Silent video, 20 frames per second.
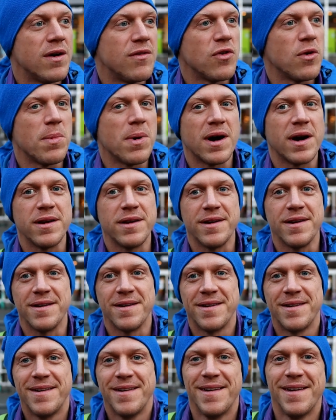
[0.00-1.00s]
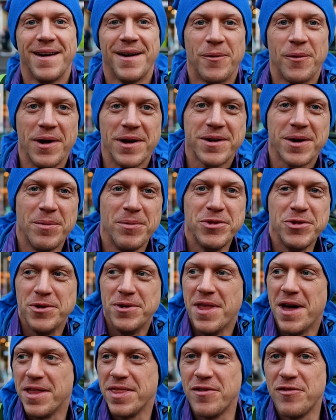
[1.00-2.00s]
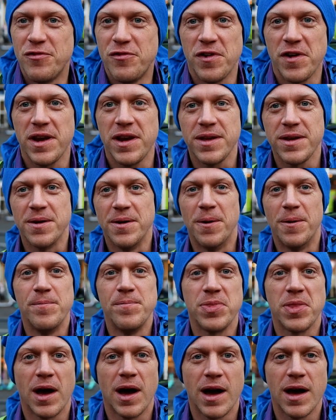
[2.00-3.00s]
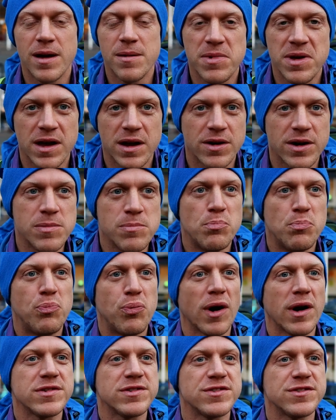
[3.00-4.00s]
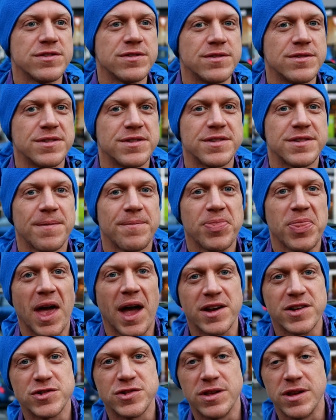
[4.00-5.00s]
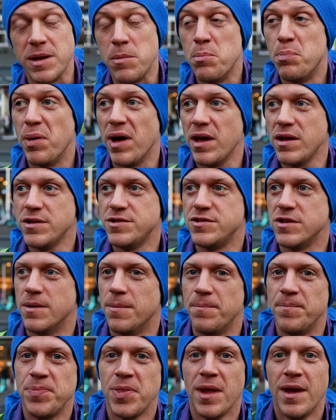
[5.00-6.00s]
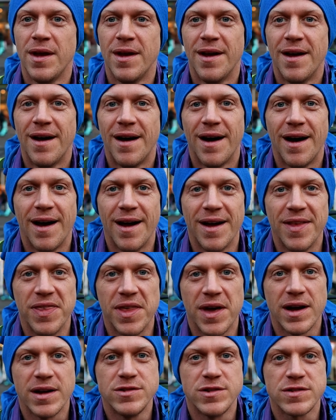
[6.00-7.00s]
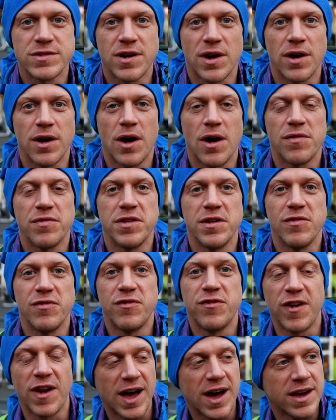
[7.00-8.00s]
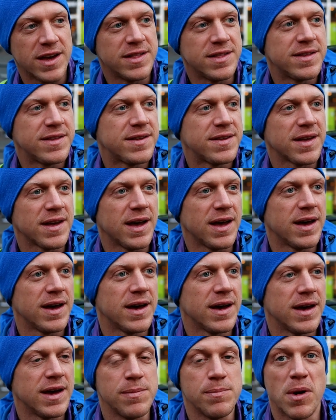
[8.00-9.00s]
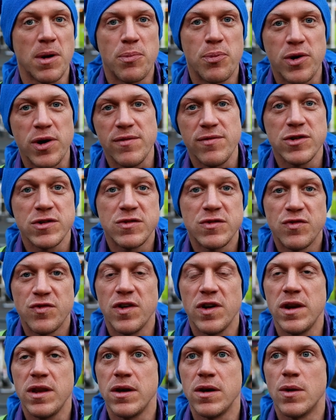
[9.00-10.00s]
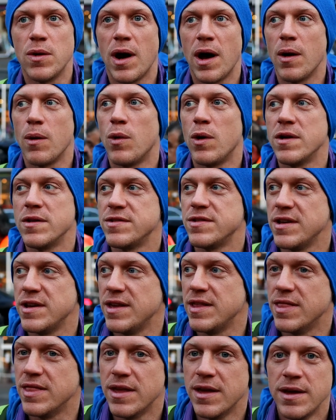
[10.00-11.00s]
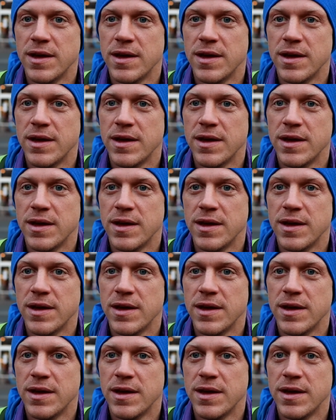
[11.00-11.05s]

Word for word: everybody, welcome to another video. I am here in Brussels, actually in Belgium, and I just got off the flight. Uh, in my previous video I was in